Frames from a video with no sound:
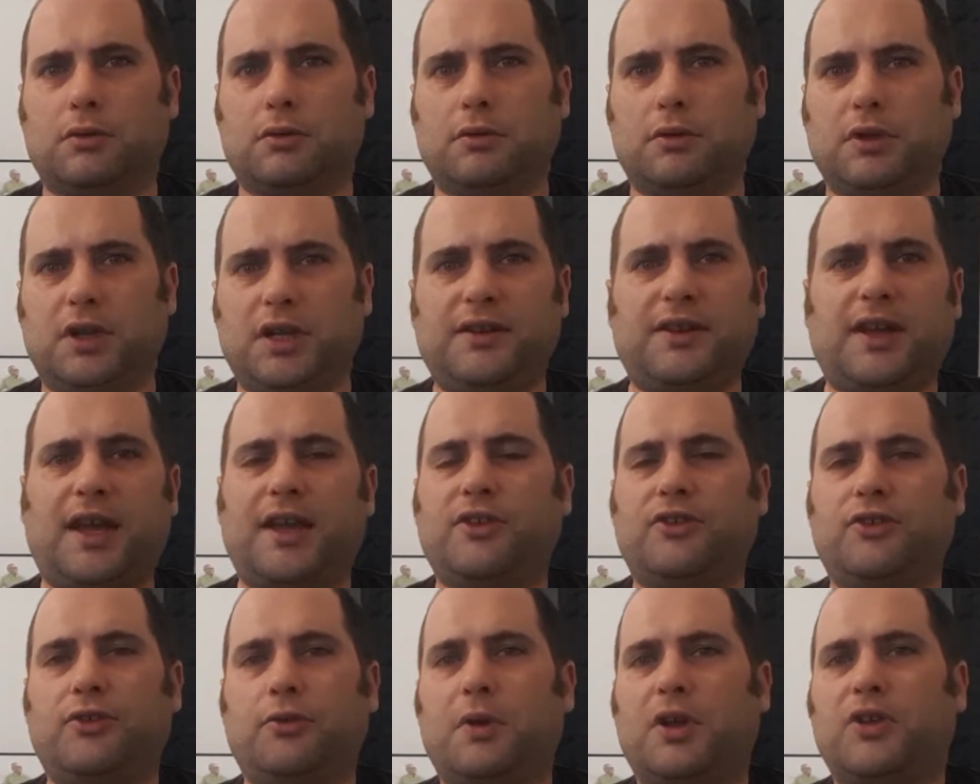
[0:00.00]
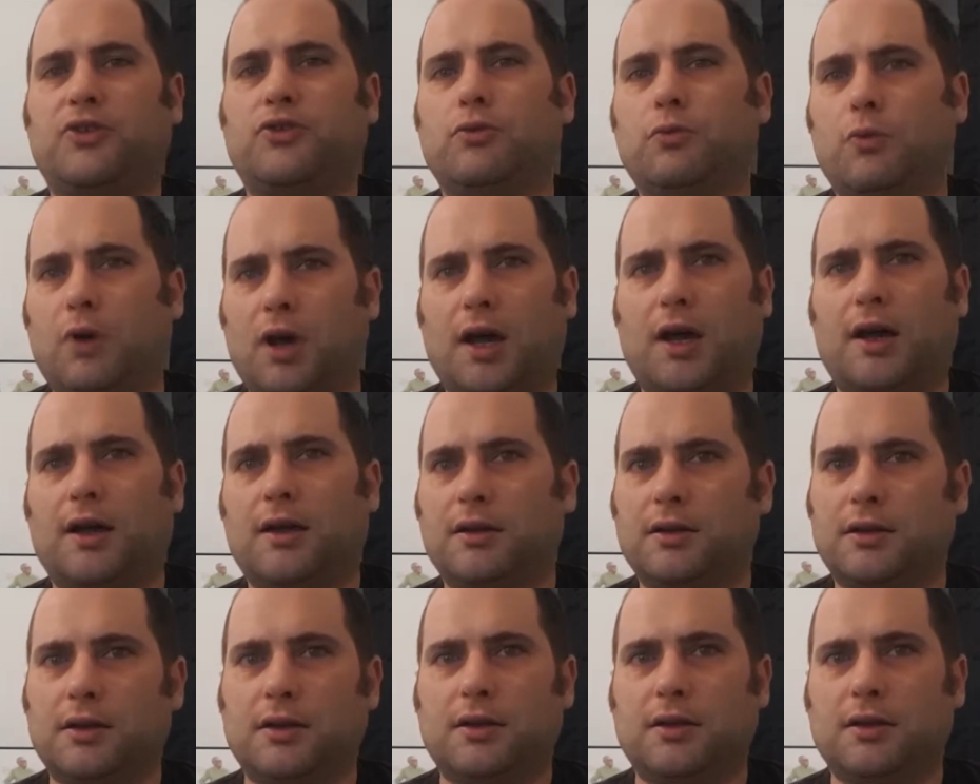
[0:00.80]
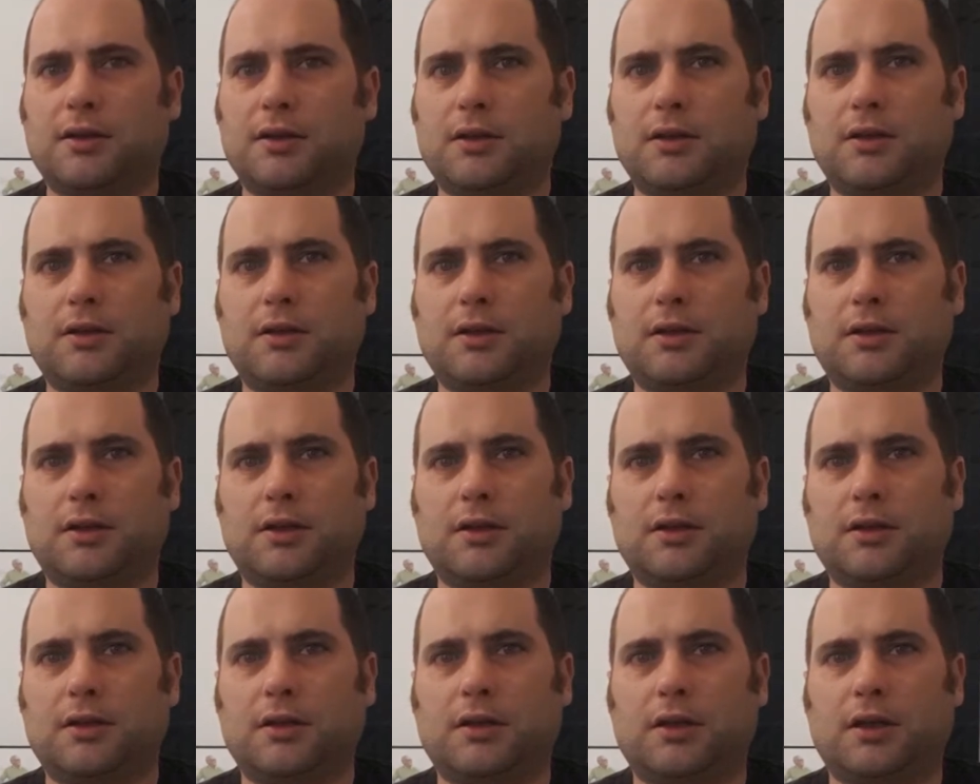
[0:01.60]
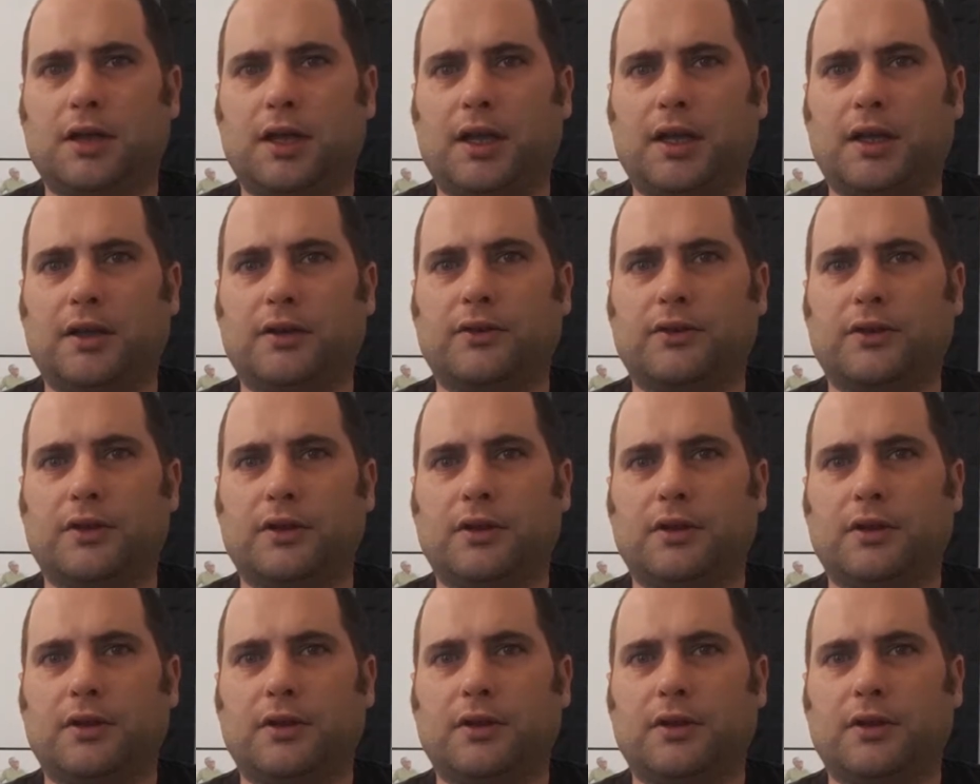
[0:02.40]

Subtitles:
He takes you as you are and